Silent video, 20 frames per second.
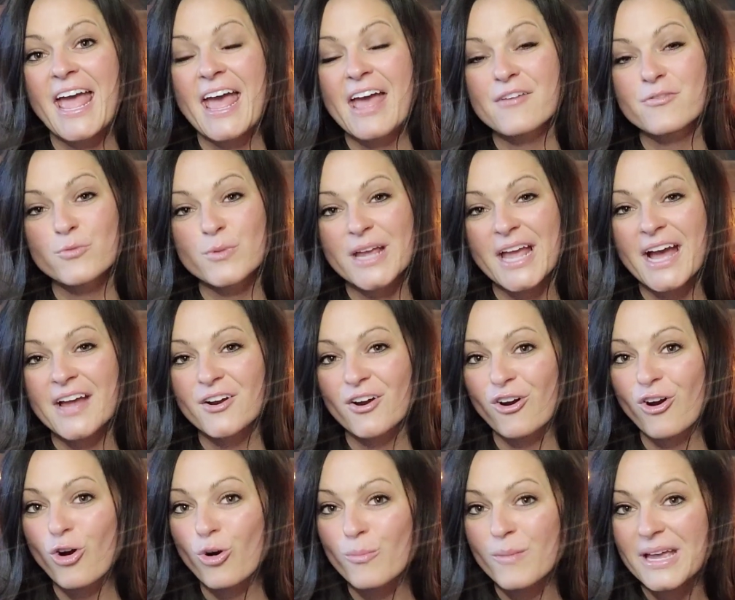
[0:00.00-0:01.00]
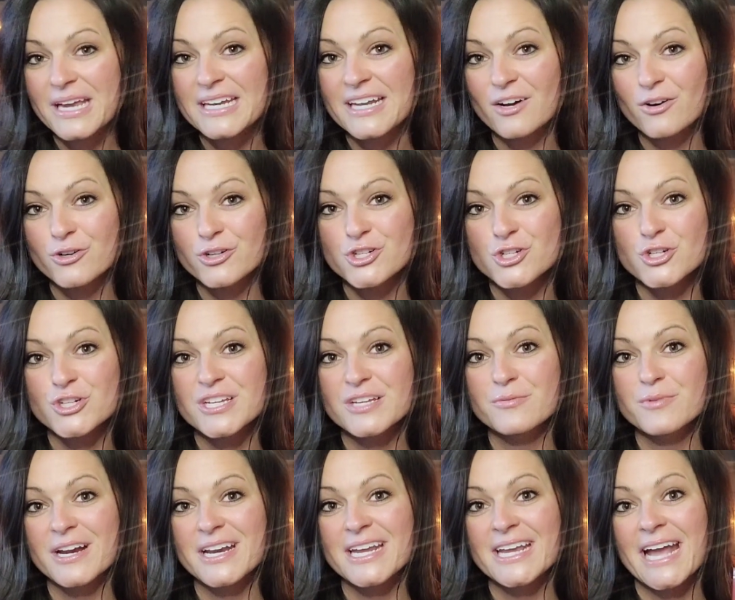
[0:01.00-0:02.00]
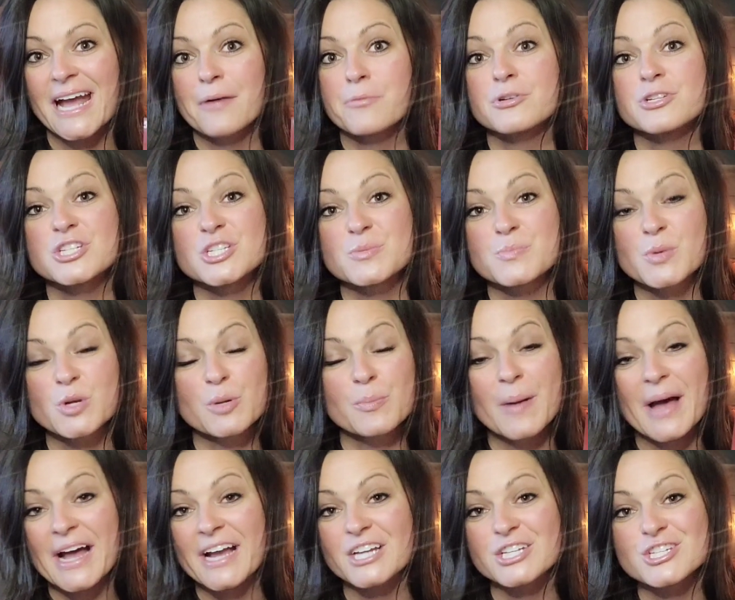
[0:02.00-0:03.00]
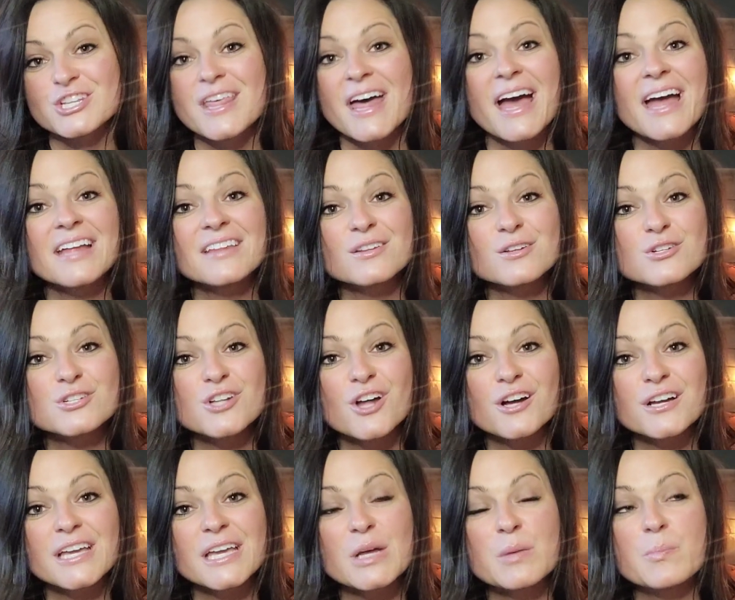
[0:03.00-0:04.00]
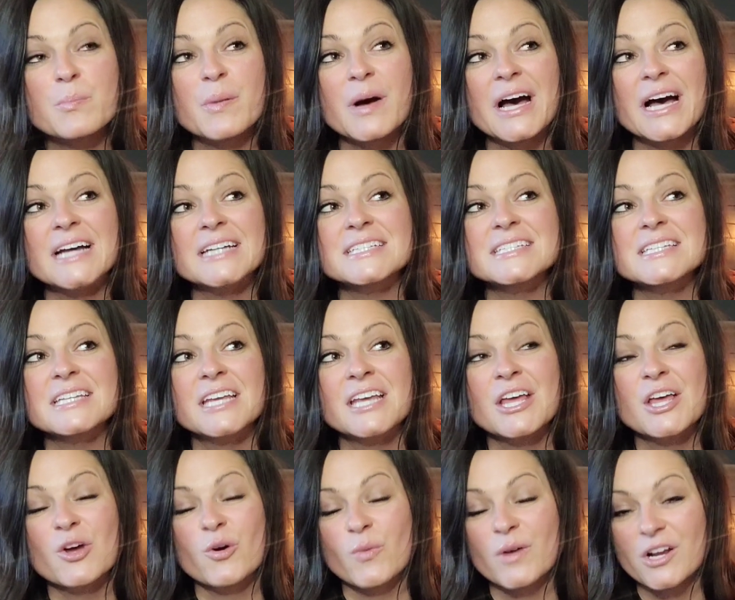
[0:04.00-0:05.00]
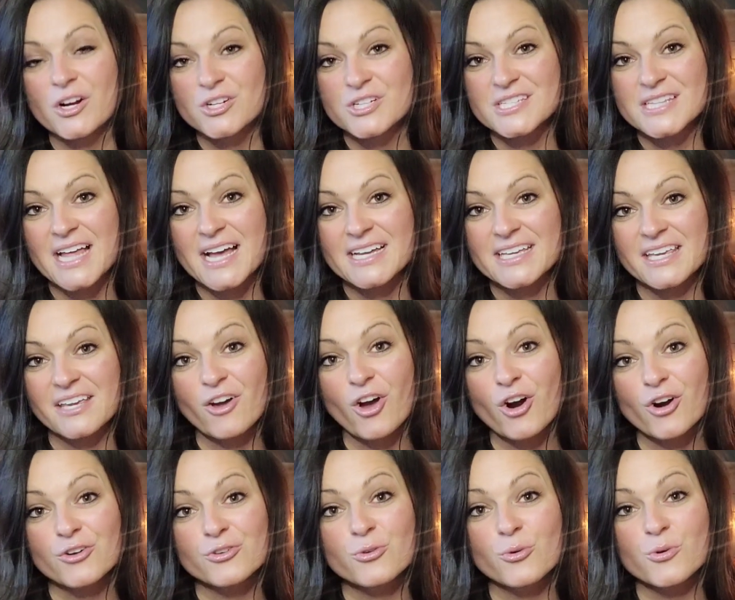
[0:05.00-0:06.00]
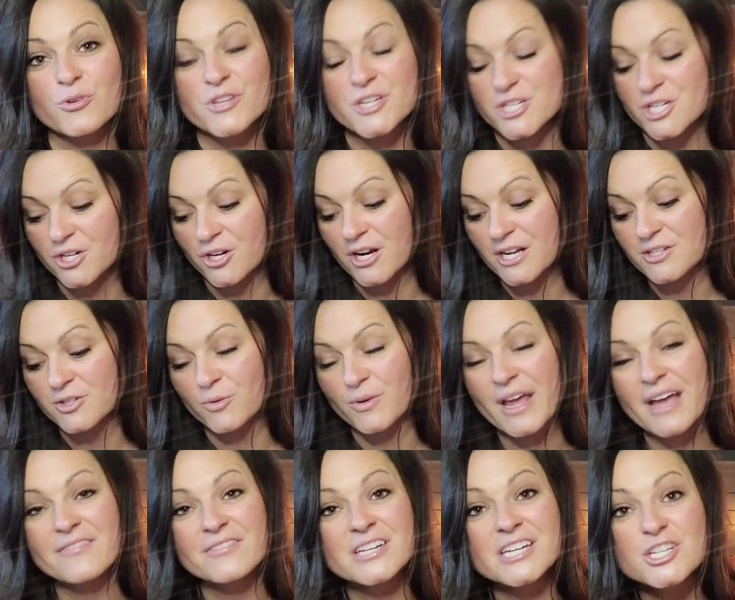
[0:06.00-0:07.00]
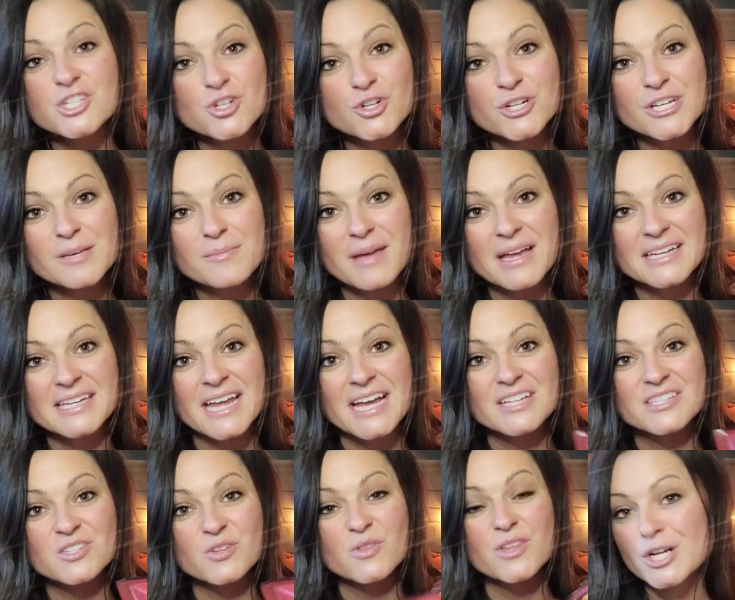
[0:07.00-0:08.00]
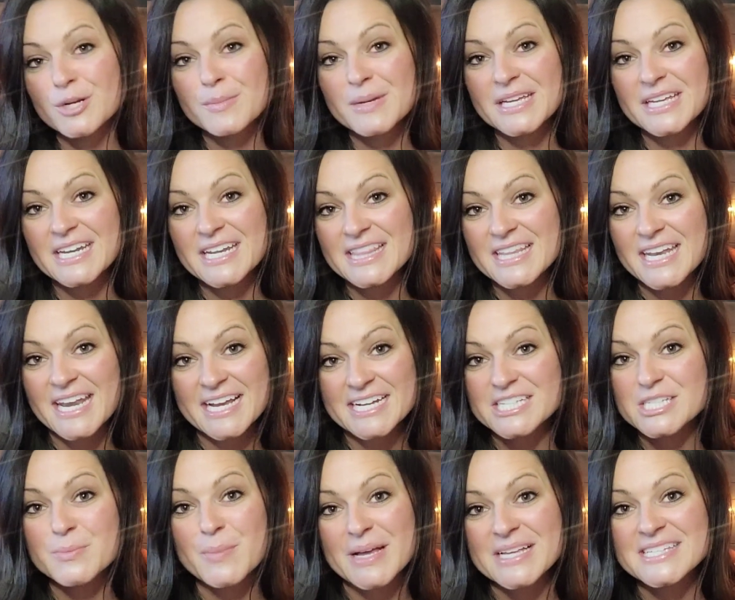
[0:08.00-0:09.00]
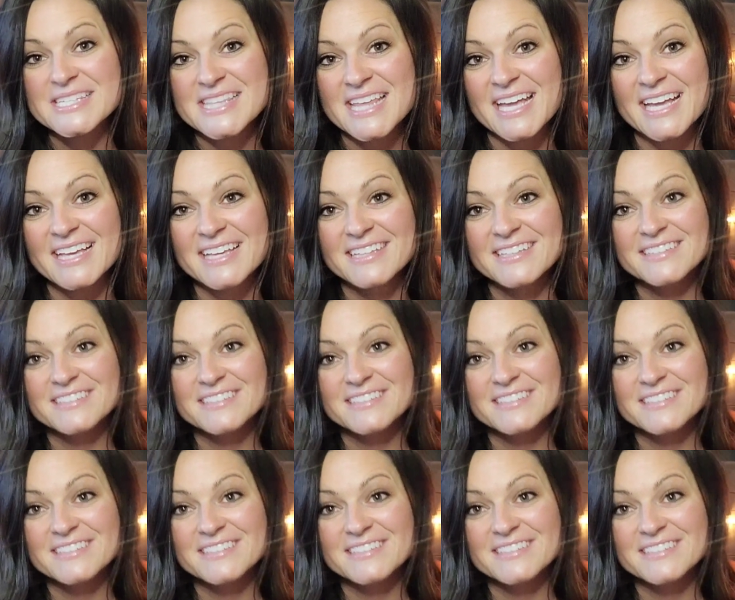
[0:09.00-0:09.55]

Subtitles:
If we had our homemade elk jerky ready, I would just put a package of that in their stocking, but we are slacking hardcore this year and don't have any jerky made yet, so they're gonna be getting the next best thing.